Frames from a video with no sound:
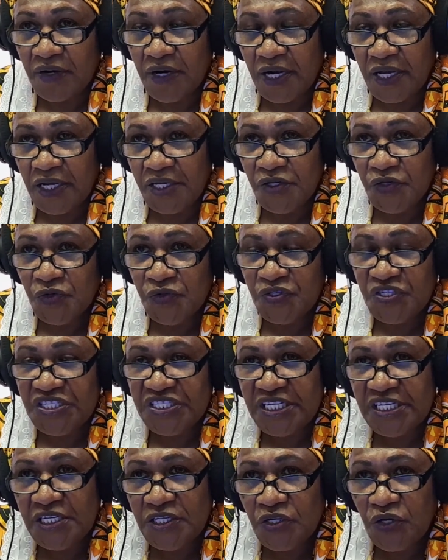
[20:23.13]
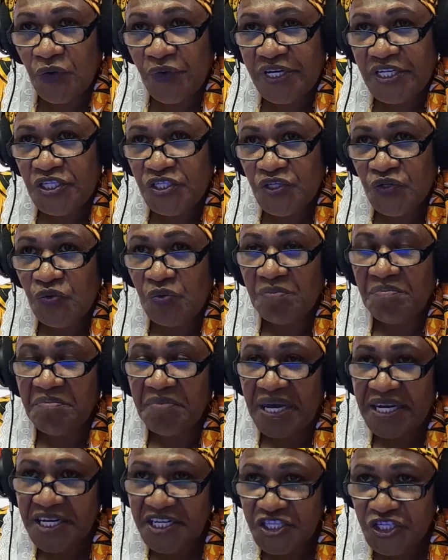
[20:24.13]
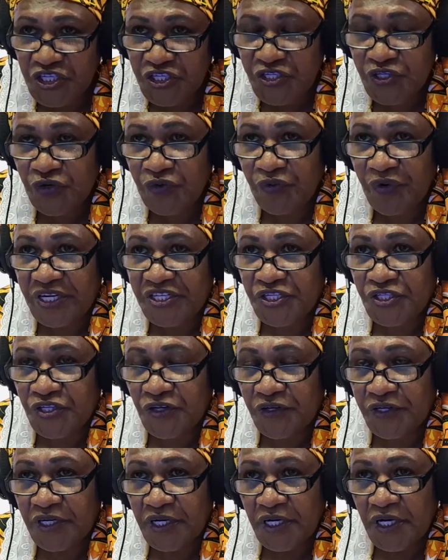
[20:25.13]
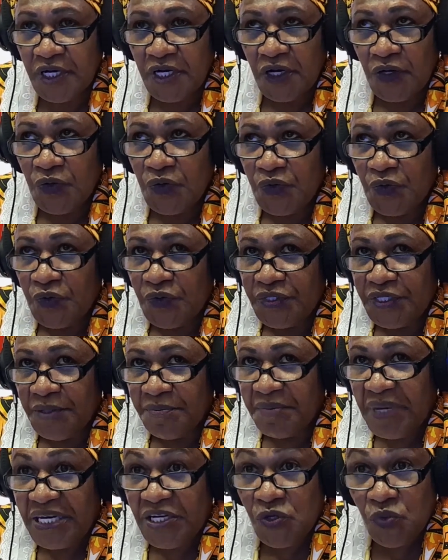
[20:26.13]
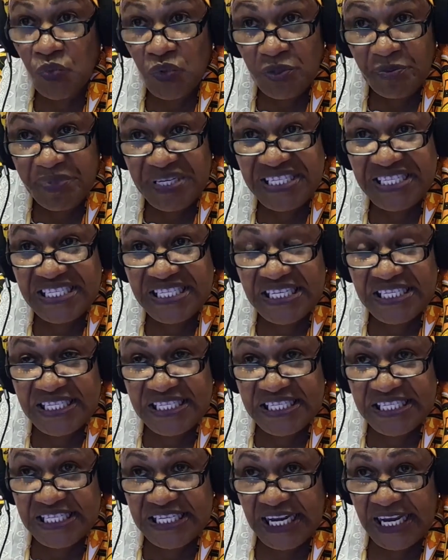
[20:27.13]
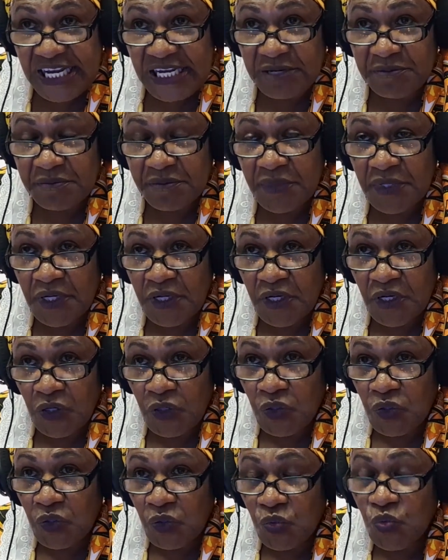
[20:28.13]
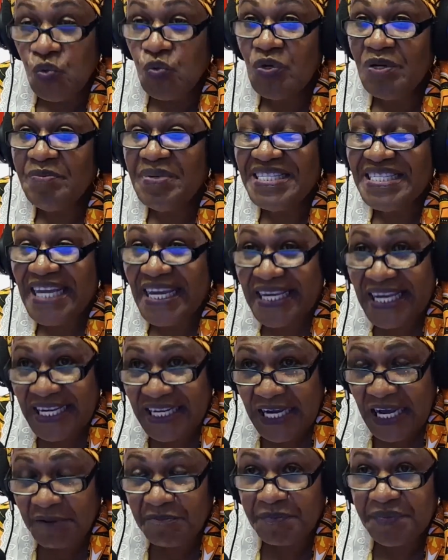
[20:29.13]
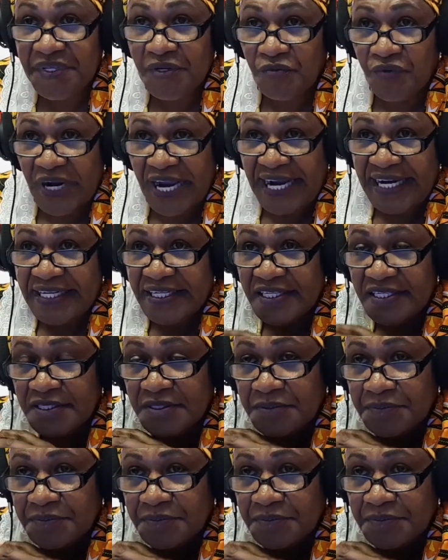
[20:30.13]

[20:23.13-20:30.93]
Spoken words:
Are you still going to manage your restaurant, or the menu will be still the same, or who will be taking up the reign?